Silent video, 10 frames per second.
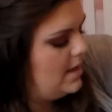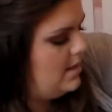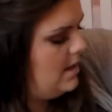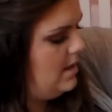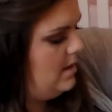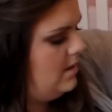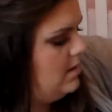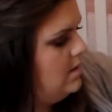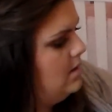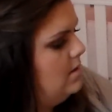And then
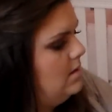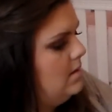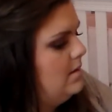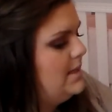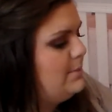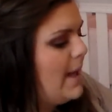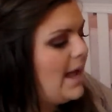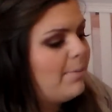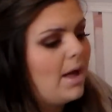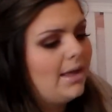in this
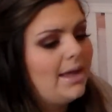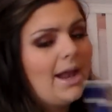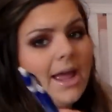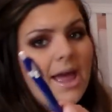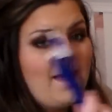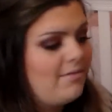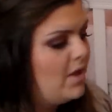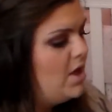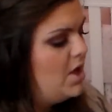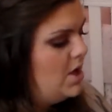back pocket, I have
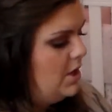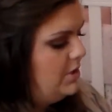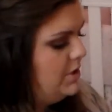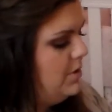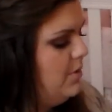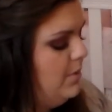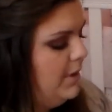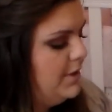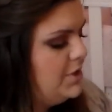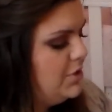2
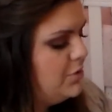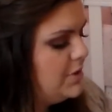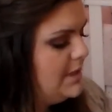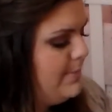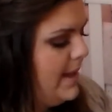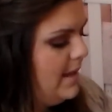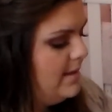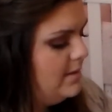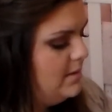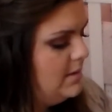Cook's Children's
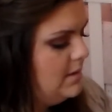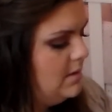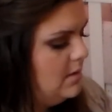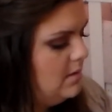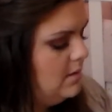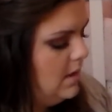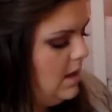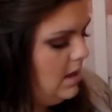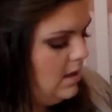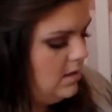pens
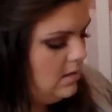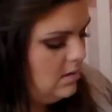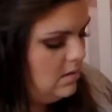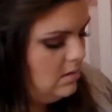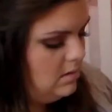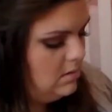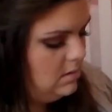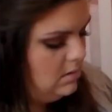and,